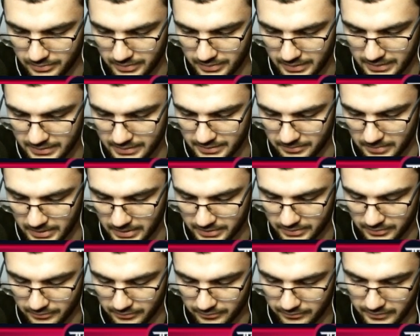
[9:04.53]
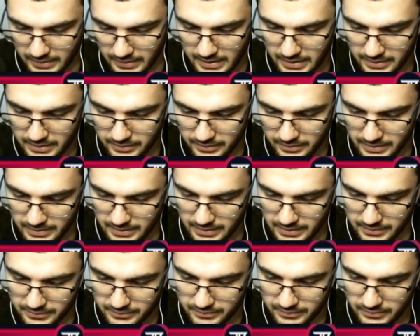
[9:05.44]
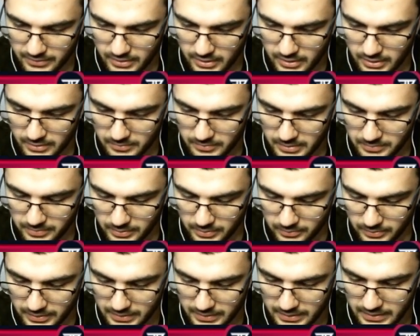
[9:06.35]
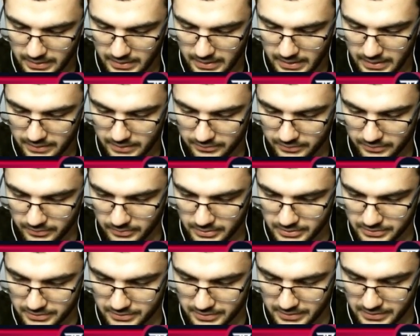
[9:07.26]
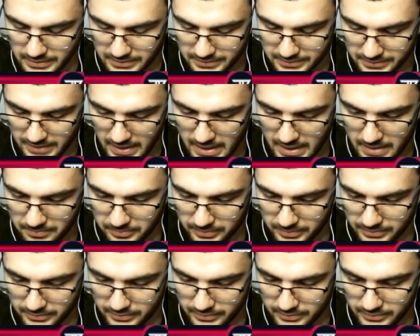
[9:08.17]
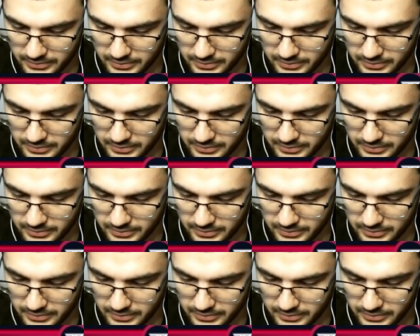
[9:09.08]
can get some extra value out of that Skarmy, but we can't, so we're just gonna Zappies,